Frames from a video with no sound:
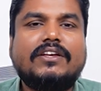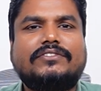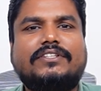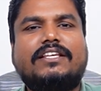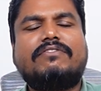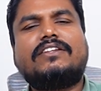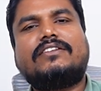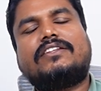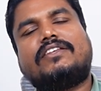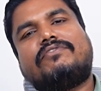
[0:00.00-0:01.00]
So
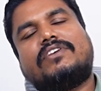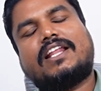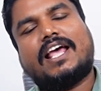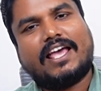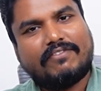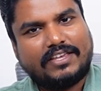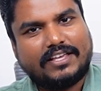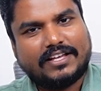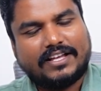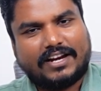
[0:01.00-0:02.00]
even if you are
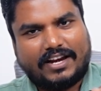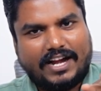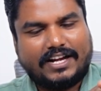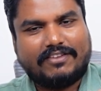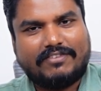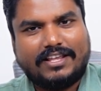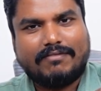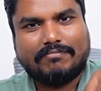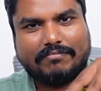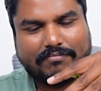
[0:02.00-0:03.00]
having a
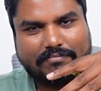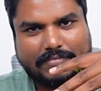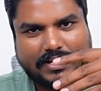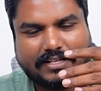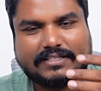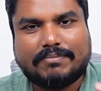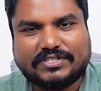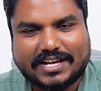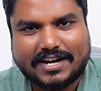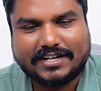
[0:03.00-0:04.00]
relatively
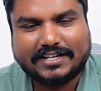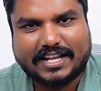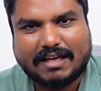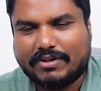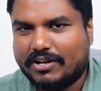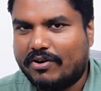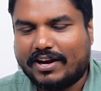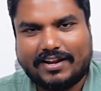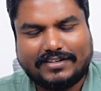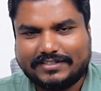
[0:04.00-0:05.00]
substandard camera or
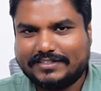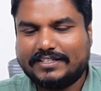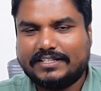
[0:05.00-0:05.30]
lens.